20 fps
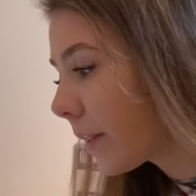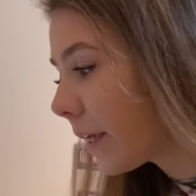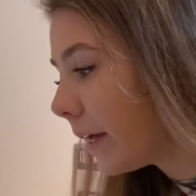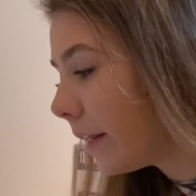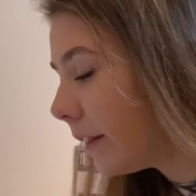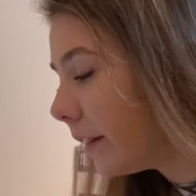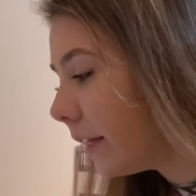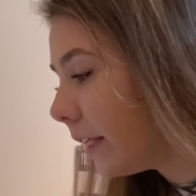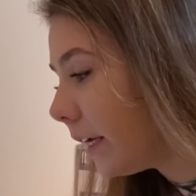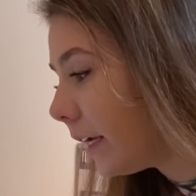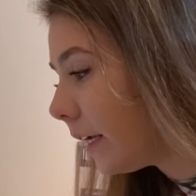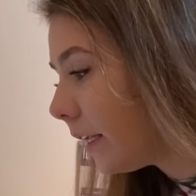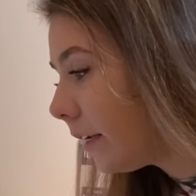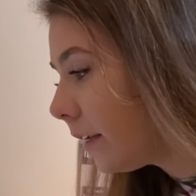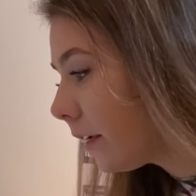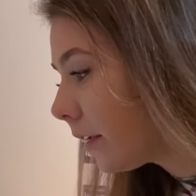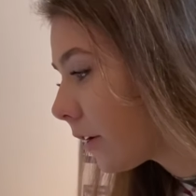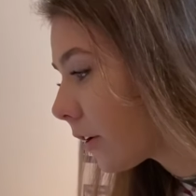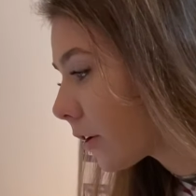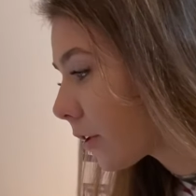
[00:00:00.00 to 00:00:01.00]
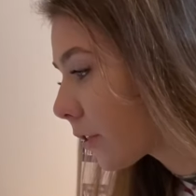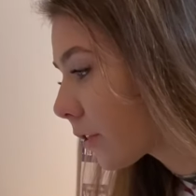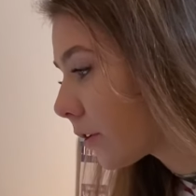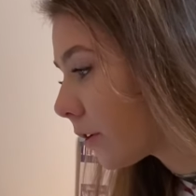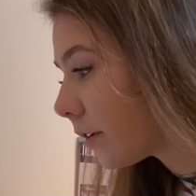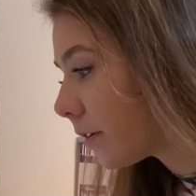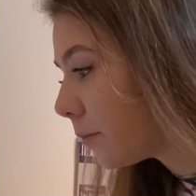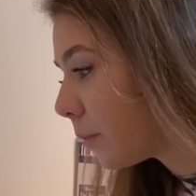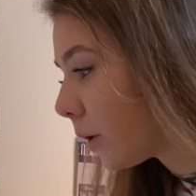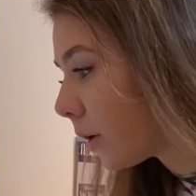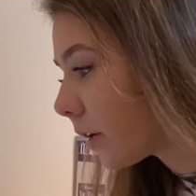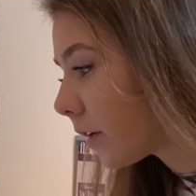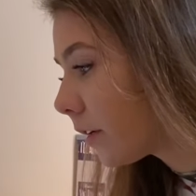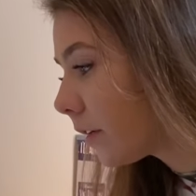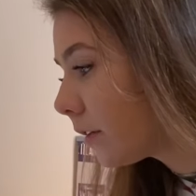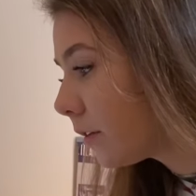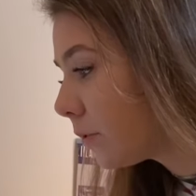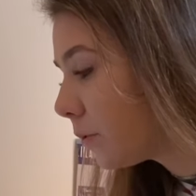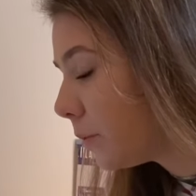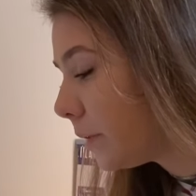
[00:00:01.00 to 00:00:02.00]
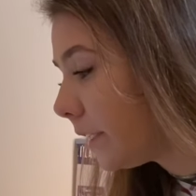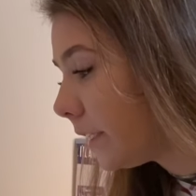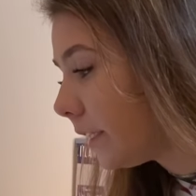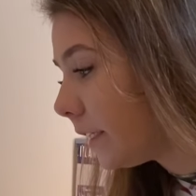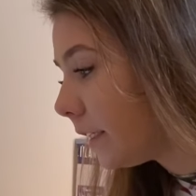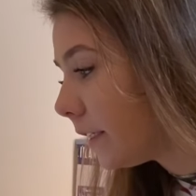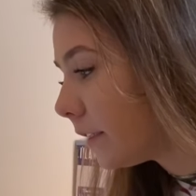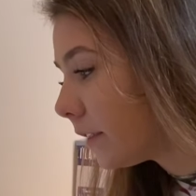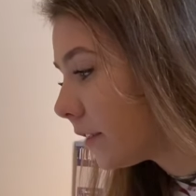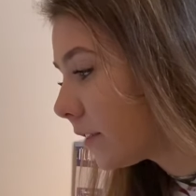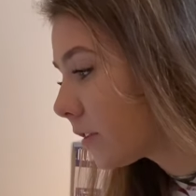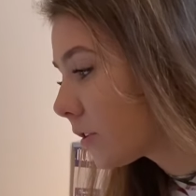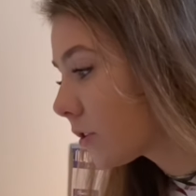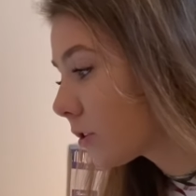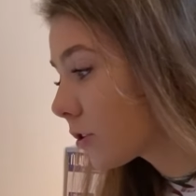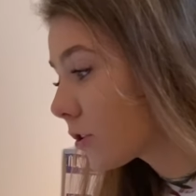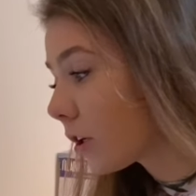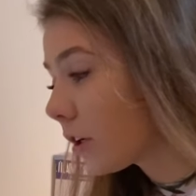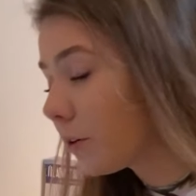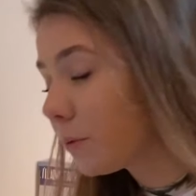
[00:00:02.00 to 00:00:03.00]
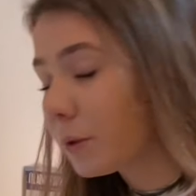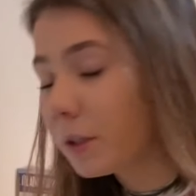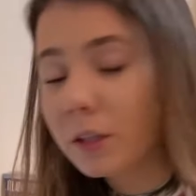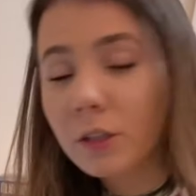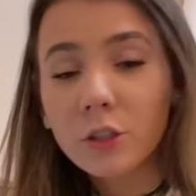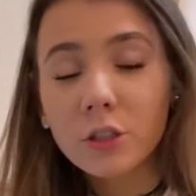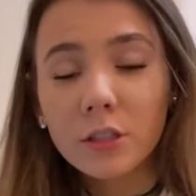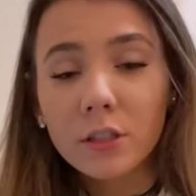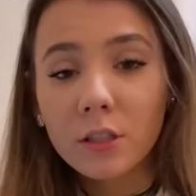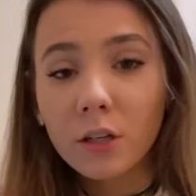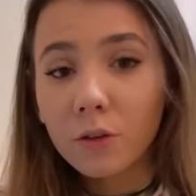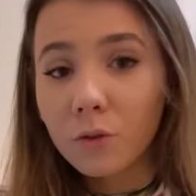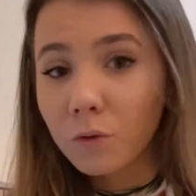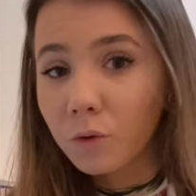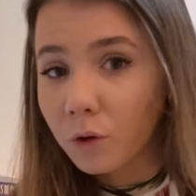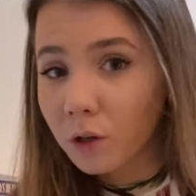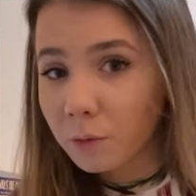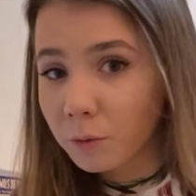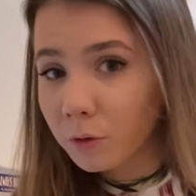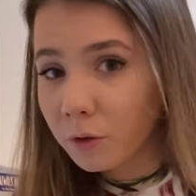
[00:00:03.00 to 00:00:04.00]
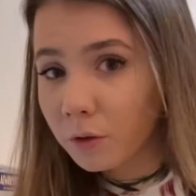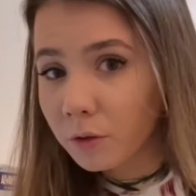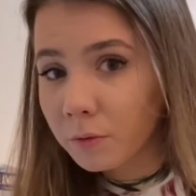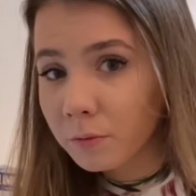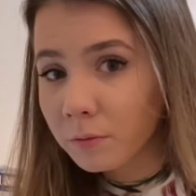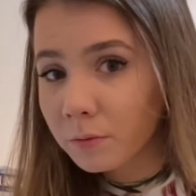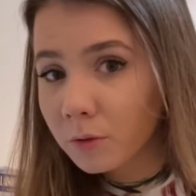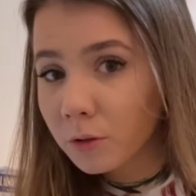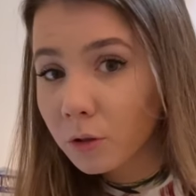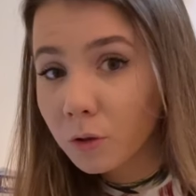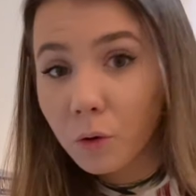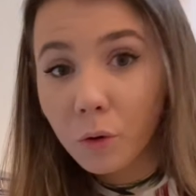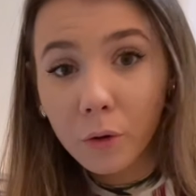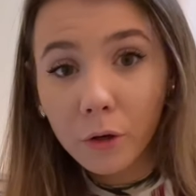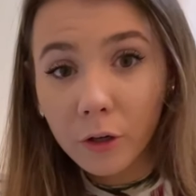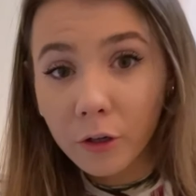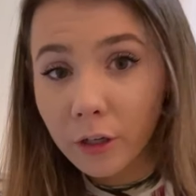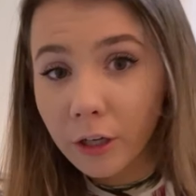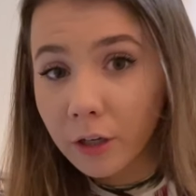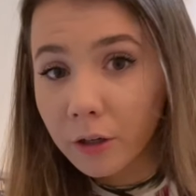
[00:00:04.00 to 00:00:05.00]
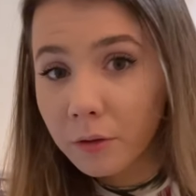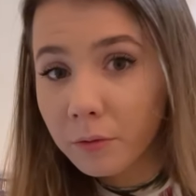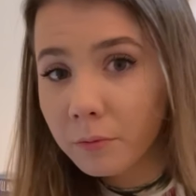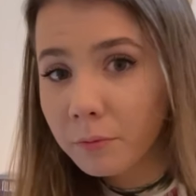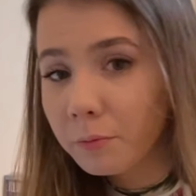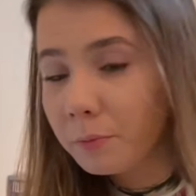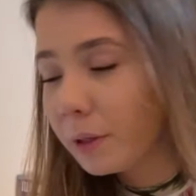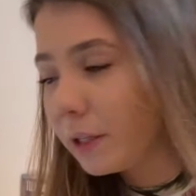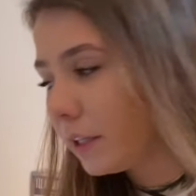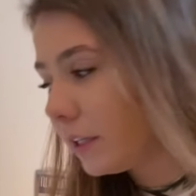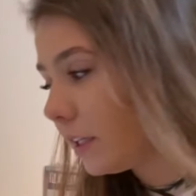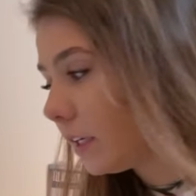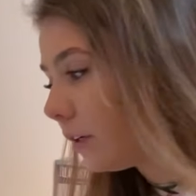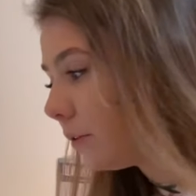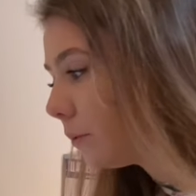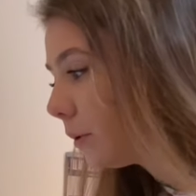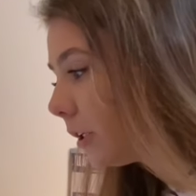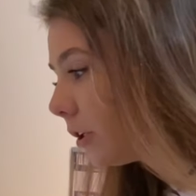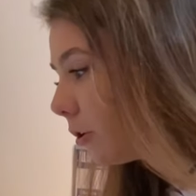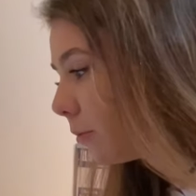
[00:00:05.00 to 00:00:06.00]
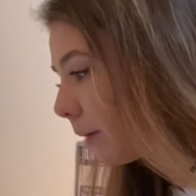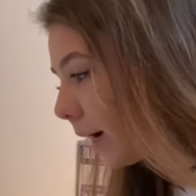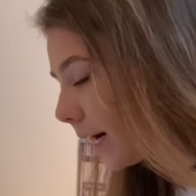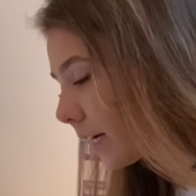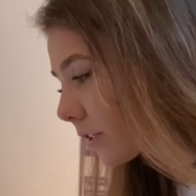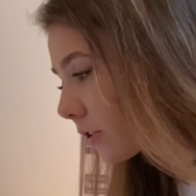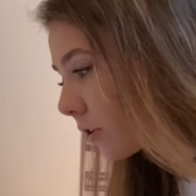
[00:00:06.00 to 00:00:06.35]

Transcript: And then in our third bar, we start with just a normal quarter note, but then we go back to